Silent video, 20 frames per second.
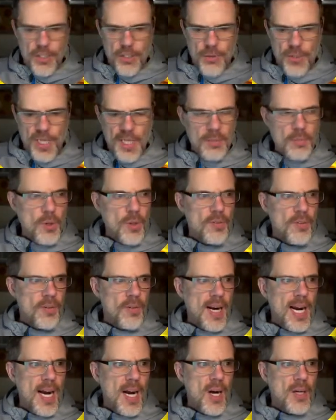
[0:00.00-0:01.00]
you can move
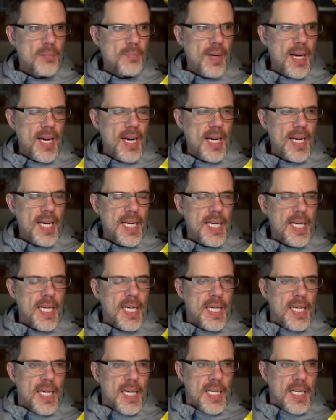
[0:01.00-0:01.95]
around by